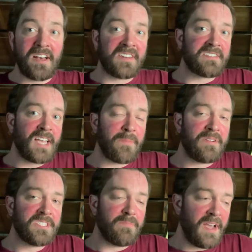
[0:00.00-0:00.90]
I just take
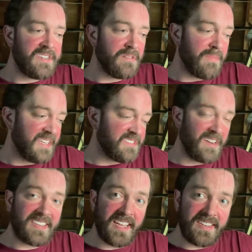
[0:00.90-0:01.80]
participation based on
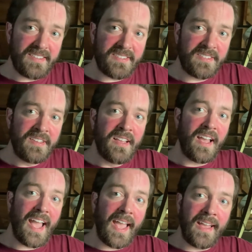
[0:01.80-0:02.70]
attendance
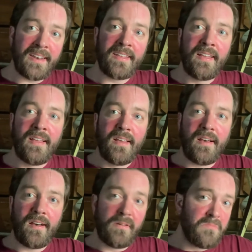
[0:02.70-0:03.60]
and
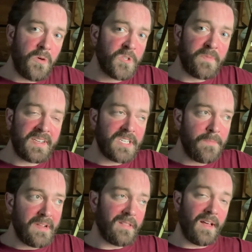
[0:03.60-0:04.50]
who speaks up
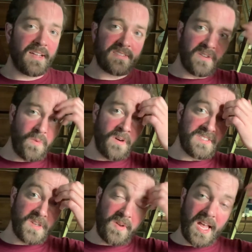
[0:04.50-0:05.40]
in class. Your words
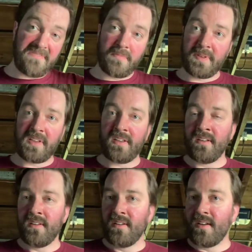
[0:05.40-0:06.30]
don't have to be
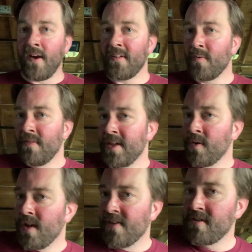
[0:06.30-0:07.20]
eloquent. They
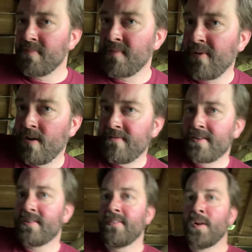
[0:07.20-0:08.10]
don't have to be
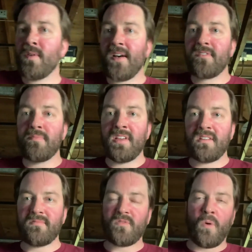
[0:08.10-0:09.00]
perfect. They don't have to be
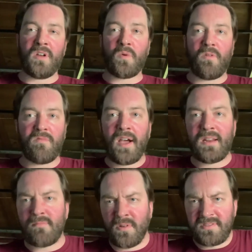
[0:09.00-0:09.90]
quote unquote right.
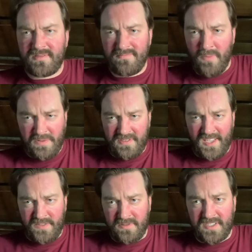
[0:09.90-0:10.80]
Most
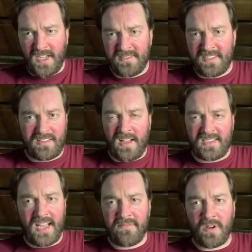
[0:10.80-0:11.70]
things we'll discuss in this class
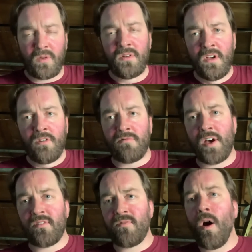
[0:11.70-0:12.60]
have no
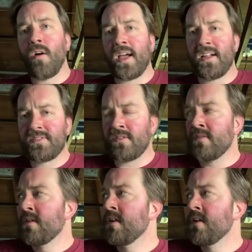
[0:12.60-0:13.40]
right or wrong answer.